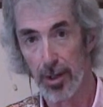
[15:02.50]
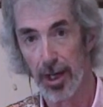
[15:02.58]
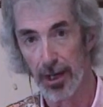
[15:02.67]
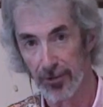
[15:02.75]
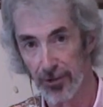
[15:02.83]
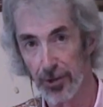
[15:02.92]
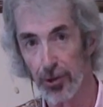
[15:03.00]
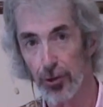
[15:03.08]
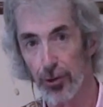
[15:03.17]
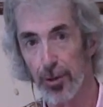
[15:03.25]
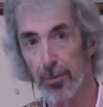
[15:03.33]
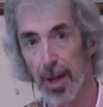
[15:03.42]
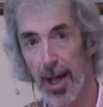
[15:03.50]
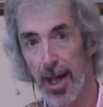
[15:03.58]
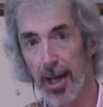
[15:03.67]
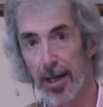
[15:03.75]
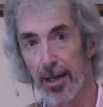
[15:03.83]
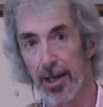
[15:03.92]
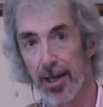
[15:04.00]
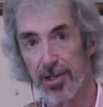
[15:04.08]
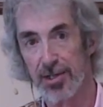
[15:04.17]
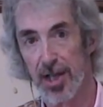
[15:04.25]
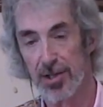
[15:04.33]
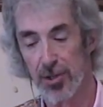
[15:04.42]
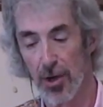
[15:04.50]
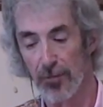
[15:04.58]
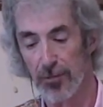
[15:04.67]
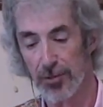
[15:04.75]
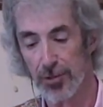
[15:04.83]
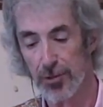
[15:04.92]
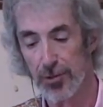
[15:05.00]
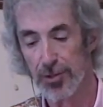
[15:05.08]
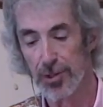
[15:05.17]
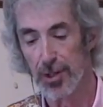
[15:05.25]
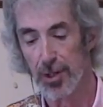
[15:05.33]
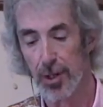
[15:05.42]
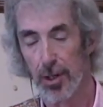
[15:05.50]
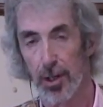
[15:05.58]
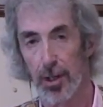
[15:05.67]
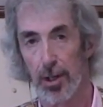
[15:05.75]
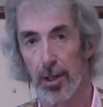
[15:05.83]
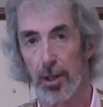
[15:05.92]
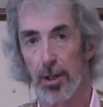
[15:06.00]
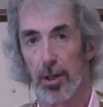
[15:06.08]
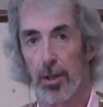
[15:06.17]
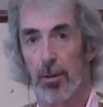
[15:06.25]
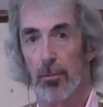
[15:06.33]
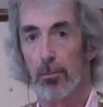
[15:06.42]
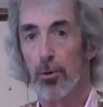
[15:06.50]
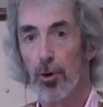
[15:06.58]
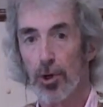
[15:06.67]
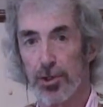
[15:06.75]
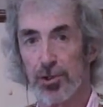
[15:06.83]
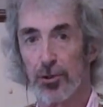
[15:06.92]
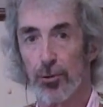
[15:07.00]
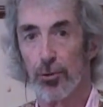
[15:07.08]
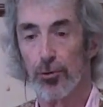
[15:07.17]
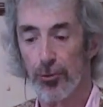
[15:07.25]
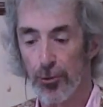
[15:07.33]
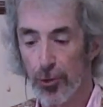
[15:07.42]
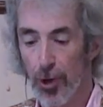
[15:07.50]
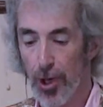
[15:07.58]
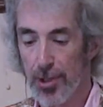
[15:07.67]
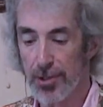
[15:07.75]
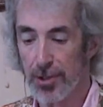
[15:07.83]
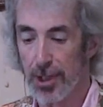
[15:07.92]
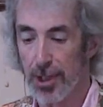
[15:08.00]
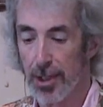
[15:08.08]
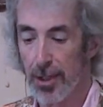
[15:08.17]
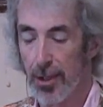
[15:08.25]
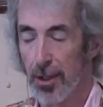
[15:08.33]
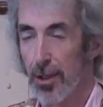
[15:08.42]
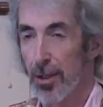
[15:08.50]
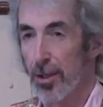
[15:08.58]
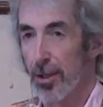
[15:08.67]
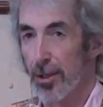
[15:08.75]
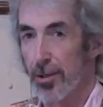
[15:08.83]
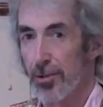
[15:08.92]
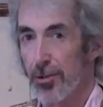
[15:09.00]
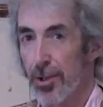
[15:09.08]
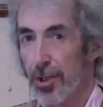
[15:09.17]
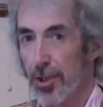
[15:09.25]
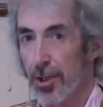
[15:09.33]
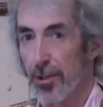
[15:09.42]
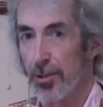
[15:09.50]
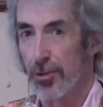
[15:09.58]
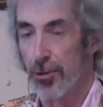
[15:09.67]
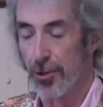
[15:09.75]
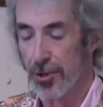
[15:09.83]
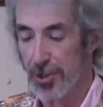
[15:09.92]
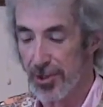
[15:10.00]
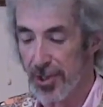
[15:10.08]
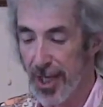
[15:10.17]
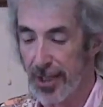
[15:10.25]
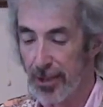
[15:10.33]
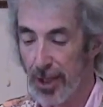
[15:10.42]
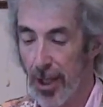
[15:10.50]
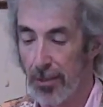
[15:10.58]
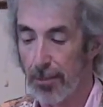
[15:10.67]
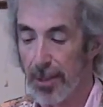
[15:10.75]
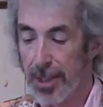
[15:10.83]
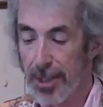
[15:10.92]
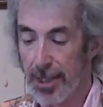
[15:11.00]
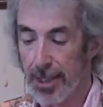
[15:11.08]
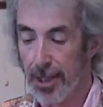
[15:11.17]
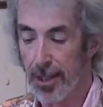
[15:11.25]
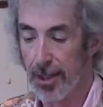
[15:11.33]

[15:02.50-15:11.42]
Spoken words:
executed by SS officers. Bullets grew too costly, so they turned to Zyklon B.